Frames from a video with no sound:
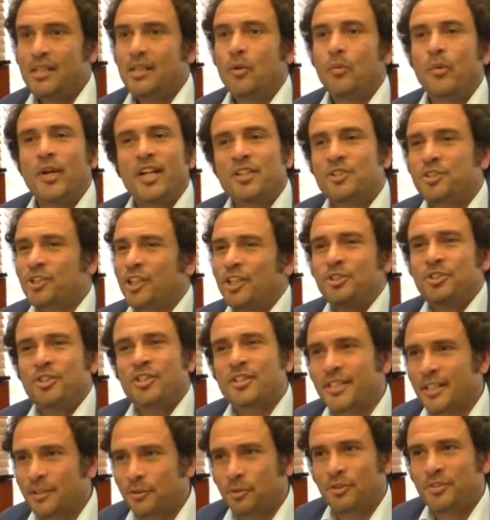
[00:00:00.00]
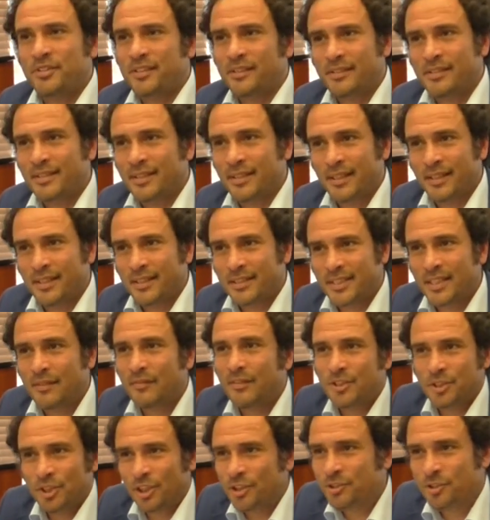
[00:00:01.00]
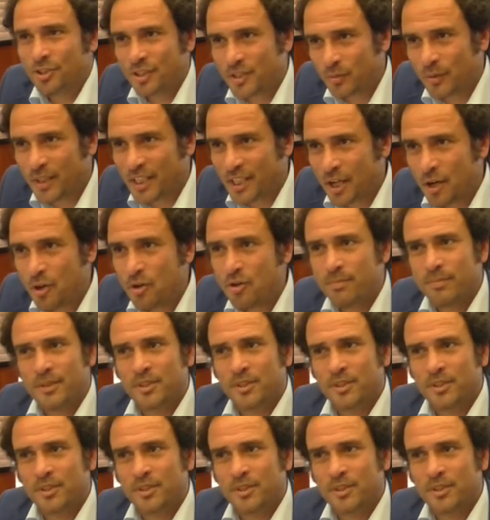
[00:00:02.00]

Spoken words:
where judges are not the civil judges we know,